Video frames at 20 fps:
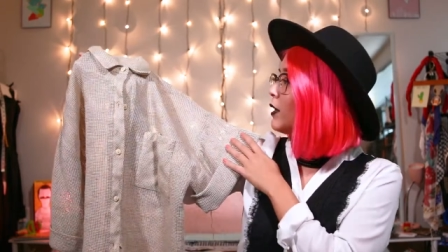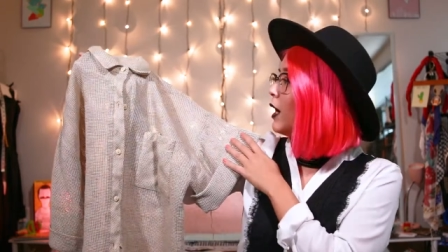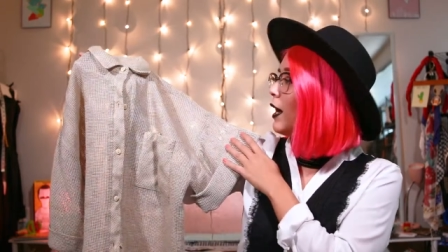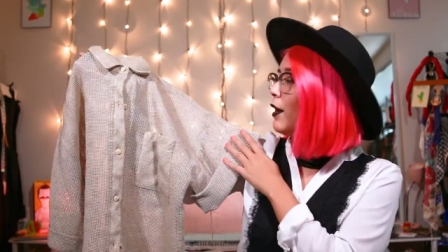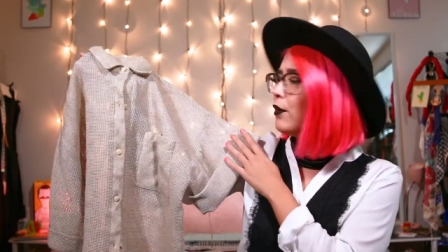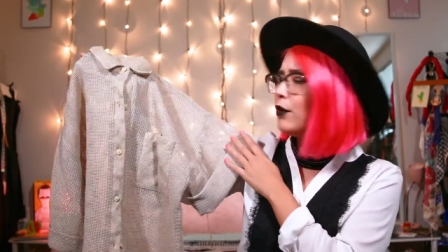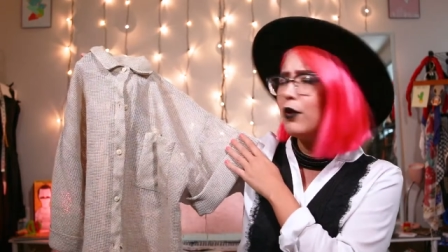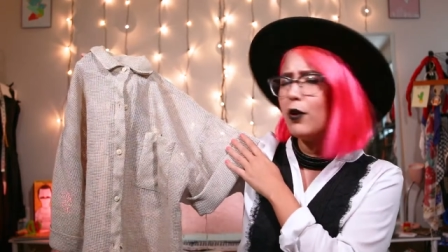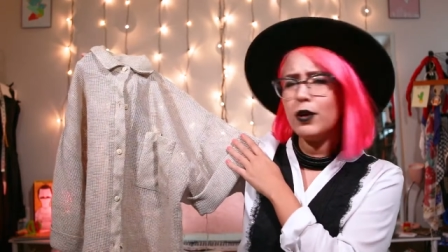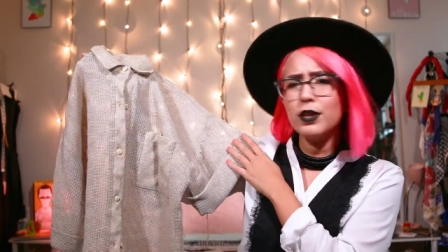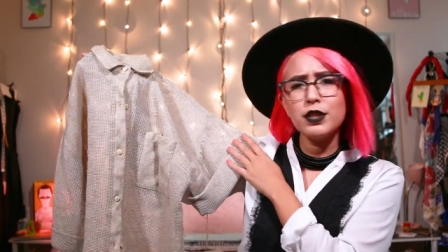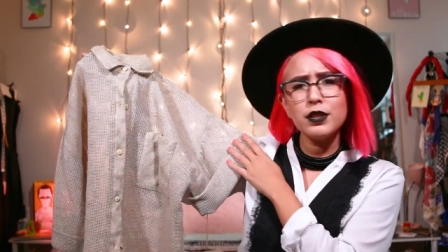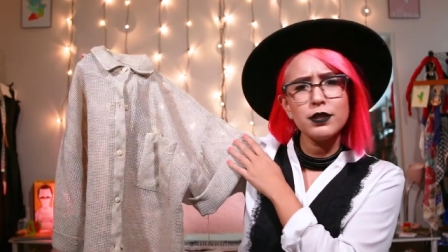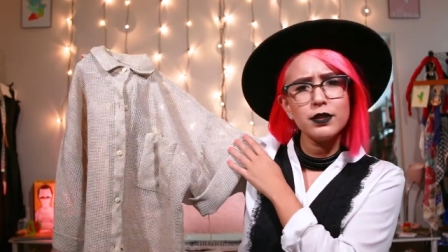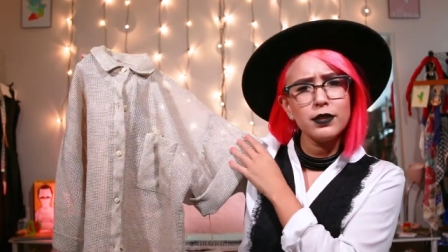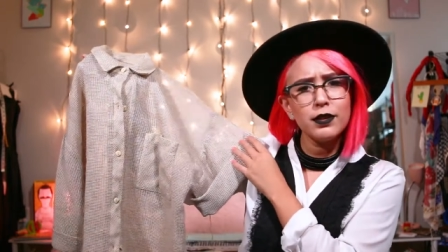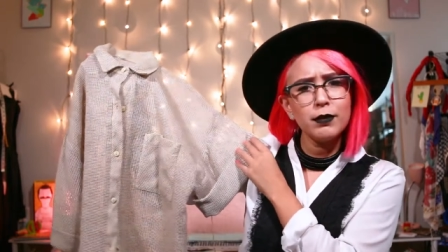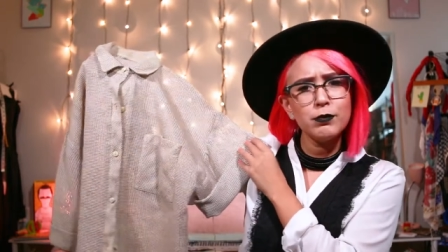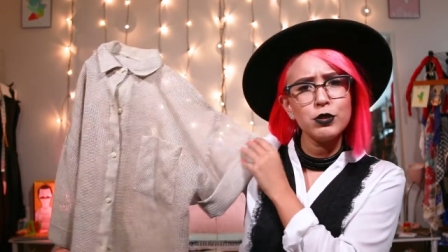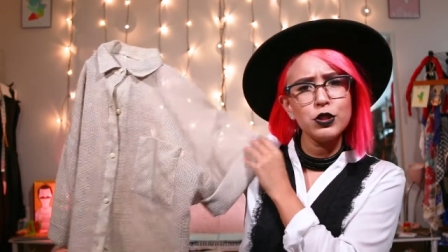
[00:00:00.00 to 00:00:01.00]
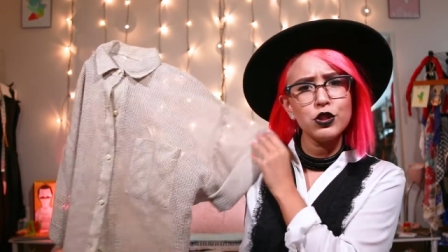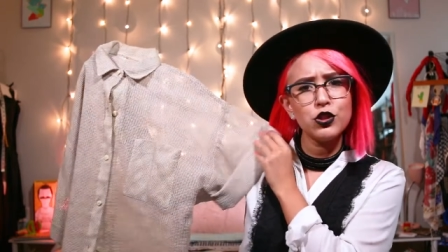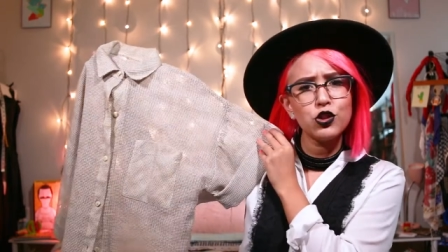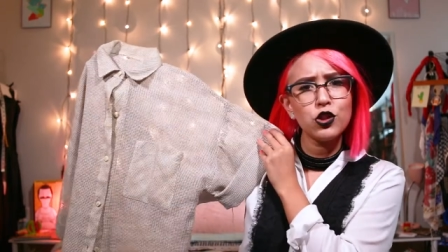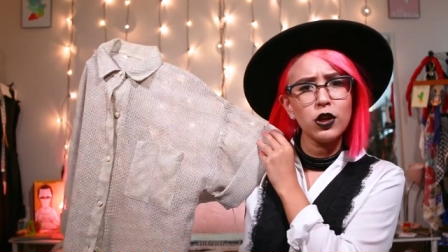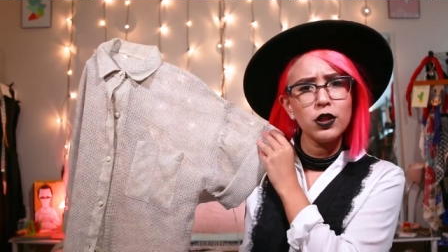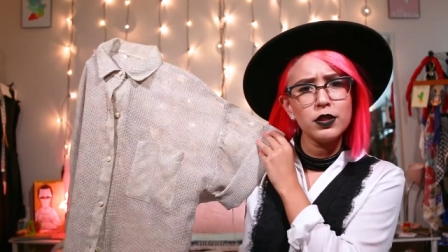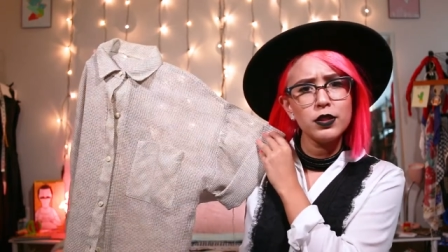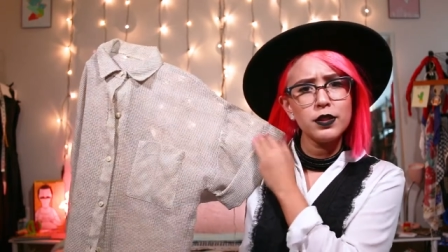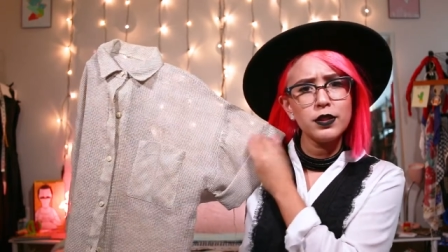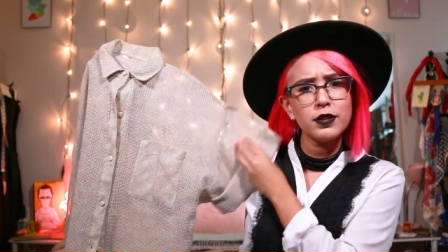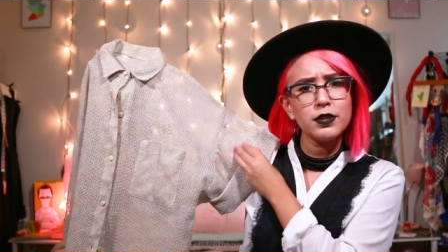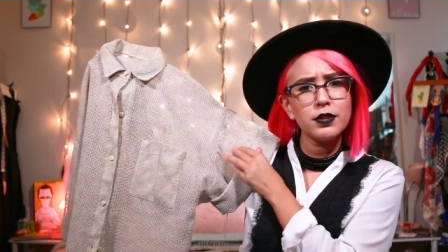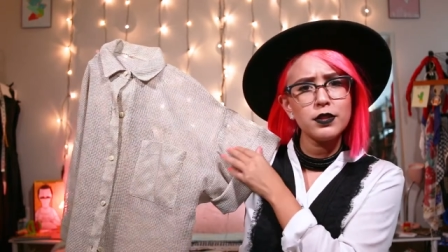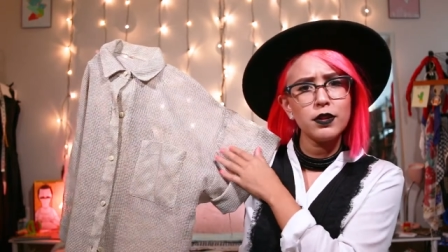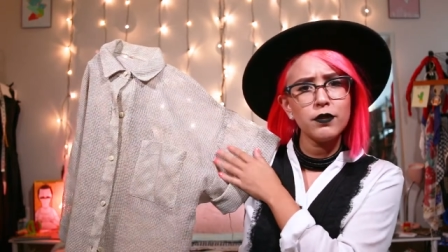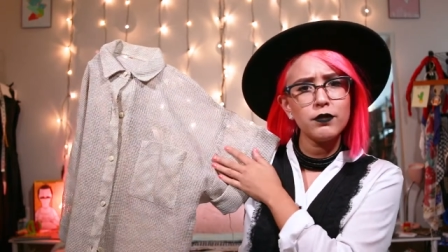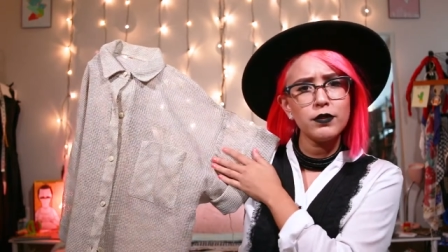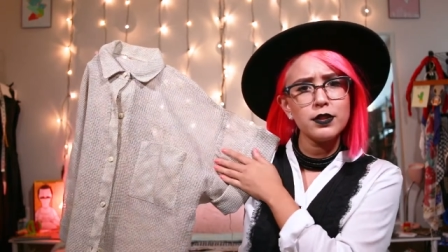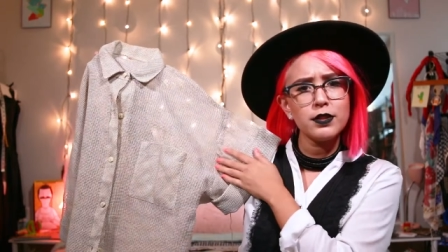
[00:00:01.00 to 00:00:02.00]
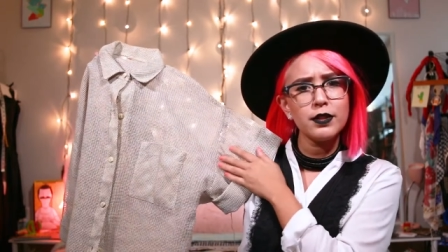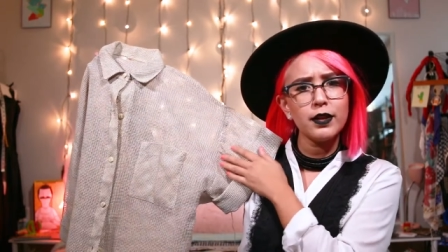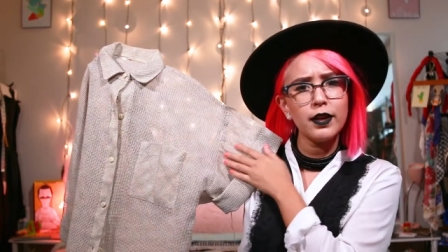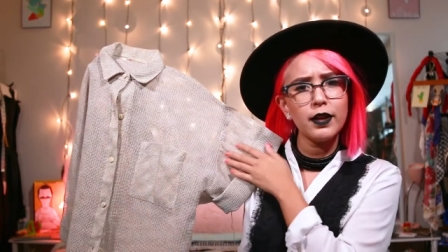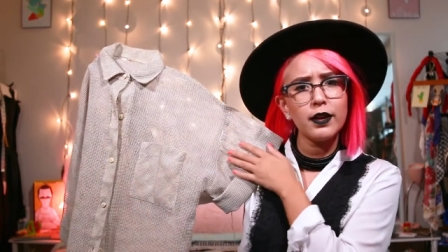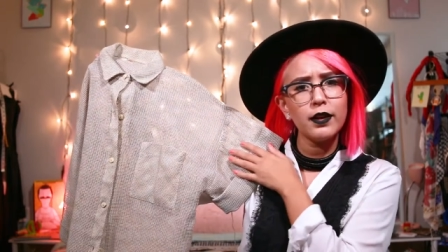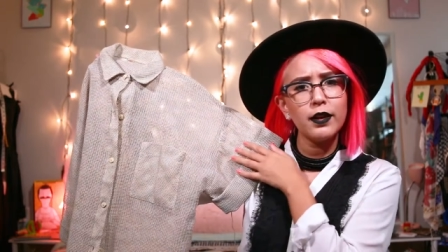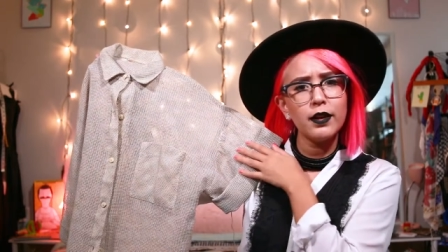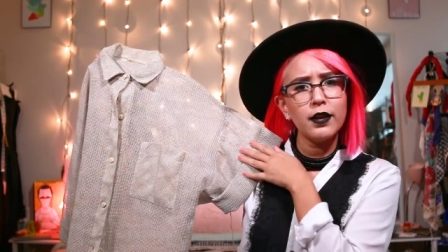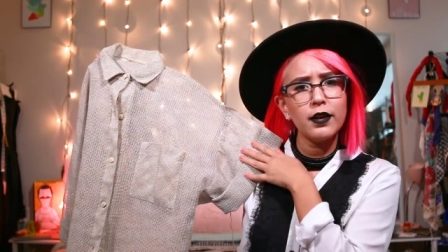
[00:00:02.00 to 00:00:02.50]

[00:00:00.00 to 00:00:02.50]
I don't know, I just, I'm just drawn to this stuff, this like